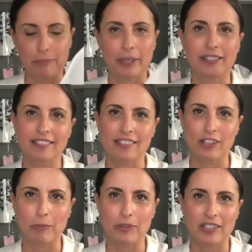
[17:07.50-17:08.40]
but this is
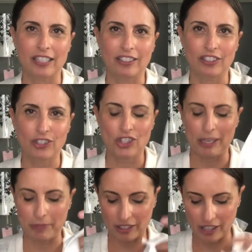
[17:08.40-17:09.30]
almost like a little
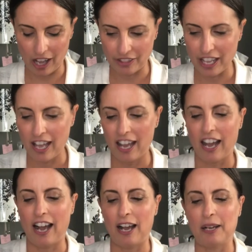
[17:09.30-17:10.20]
chamois cloth.
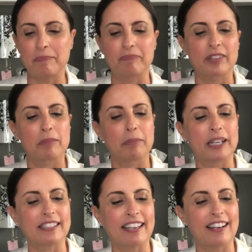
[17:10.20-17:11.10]
Um,
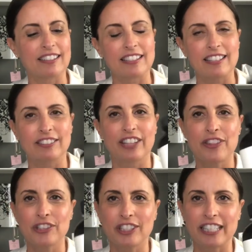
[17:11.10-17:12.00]
but yeah, the
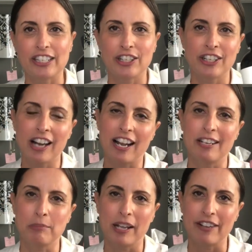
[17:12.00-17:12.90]
leather cleaner I
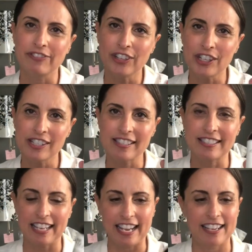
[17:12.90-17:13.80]
apply
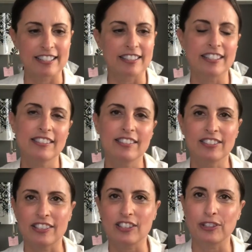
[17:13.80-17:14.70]
first, and this
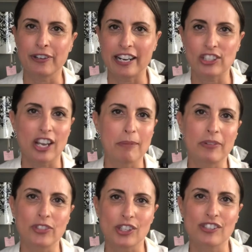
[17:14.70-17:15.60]
does a great job
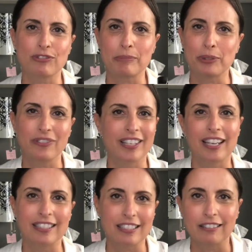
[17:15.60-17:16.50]
of just removing
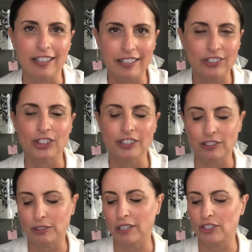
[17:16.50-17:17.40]
any like dirt
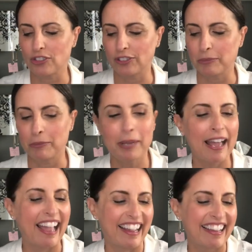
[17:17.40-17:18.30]
and grunge from your
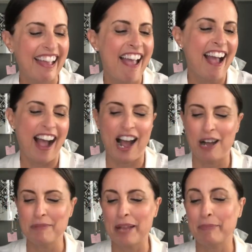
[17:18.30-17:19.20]
bag.
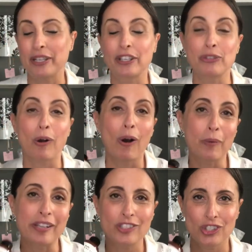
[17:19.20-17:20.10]
Um, but you
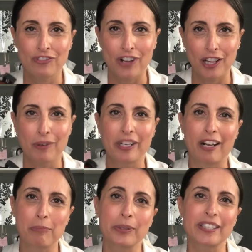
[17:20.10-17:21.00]
always should follow it
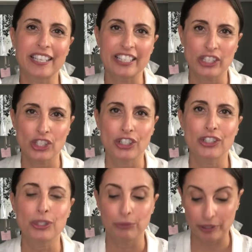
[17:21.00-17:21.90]
up with the conditioner
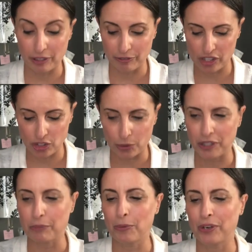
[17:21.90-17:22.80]
to really restore
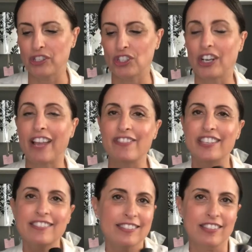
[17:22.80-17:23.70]
the moisture. And
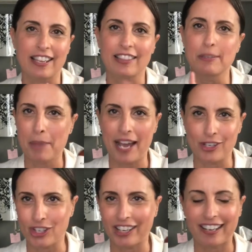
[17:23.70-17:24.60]
this is like the
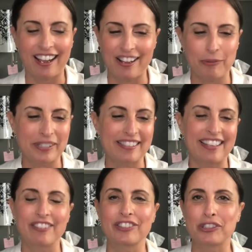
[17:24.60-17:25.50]
magic. I would say
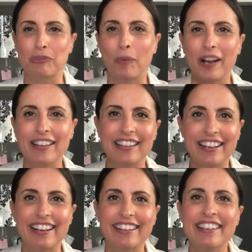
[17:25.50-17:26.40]
if there's one
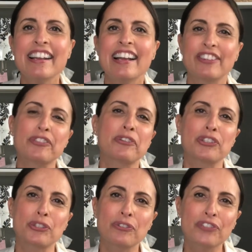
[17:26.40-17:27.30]
thing that you can
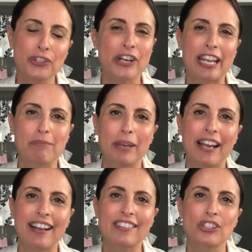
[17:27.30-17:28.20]
do for your
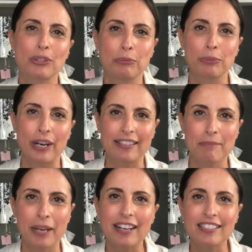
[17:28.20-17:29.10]
handbags to bring them
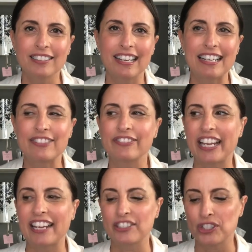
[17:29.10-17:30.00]
back to life
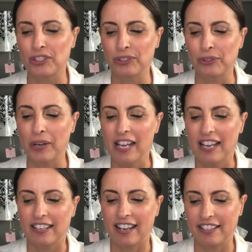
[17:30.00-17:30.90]
and to
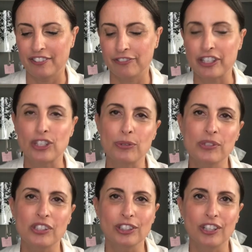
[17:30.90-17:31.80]
kind of reduce
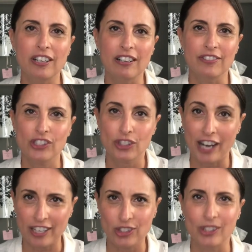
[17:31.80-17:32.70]
the look of
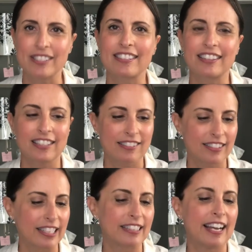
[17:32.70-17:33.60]
scratches and things
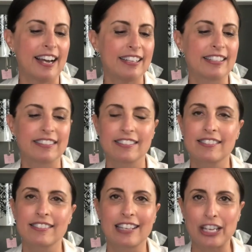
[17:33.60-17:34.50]
like that, it
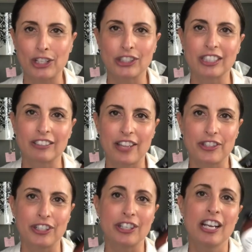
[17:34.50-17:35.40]
is a good
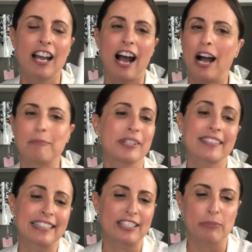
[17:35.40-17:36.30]
leather, um,
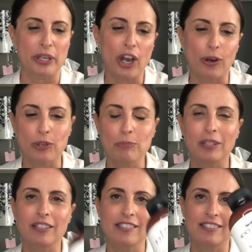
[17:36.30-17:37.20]
doesn't need to be Coach,
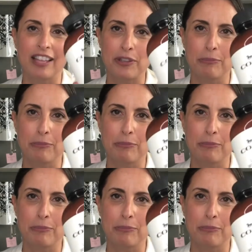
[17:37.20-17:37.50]
but this leather